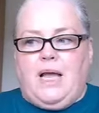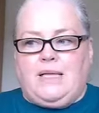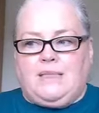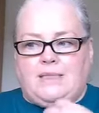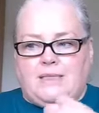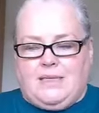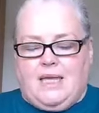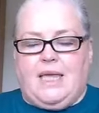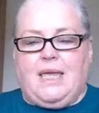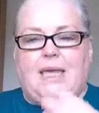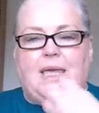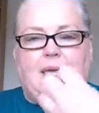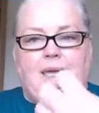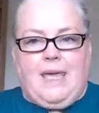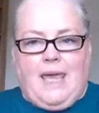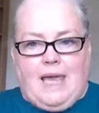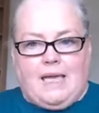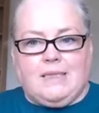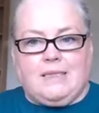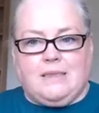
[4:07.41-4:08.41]
saying
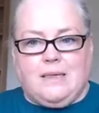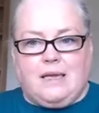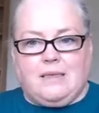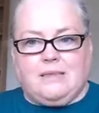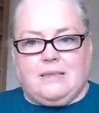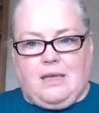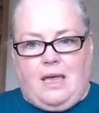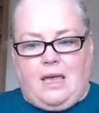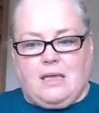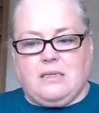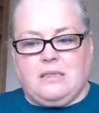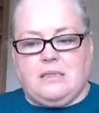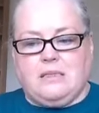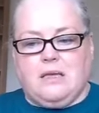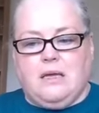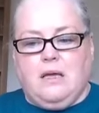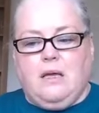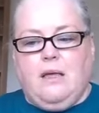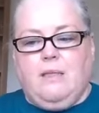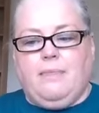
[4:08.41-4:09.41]
yes, yes, yes,
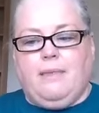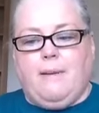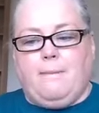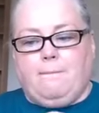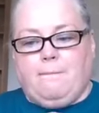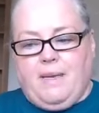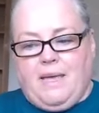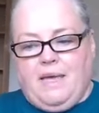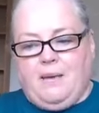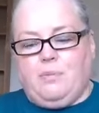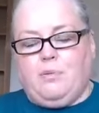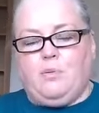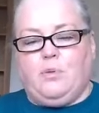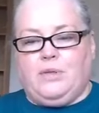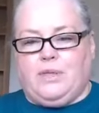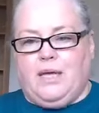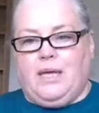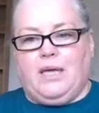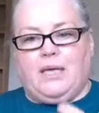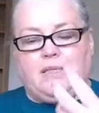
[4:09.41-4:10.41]
then people
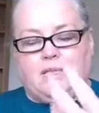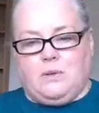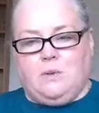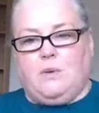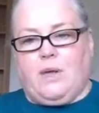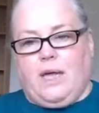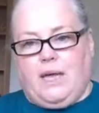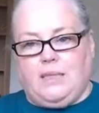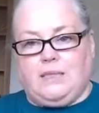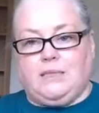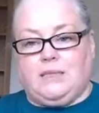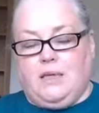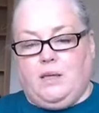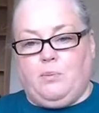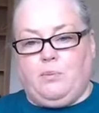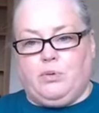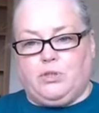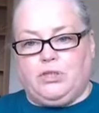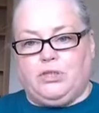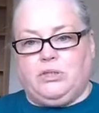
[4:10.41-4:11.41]
will think it's okay to
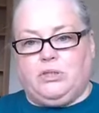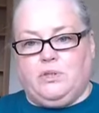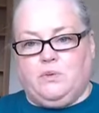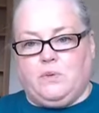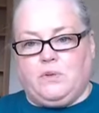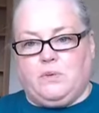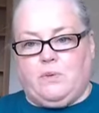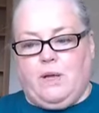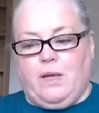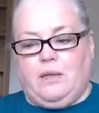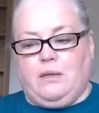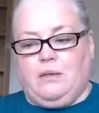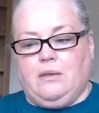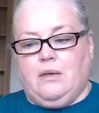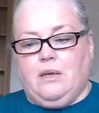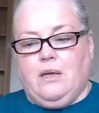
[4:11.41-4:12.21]
keep pushing you as well.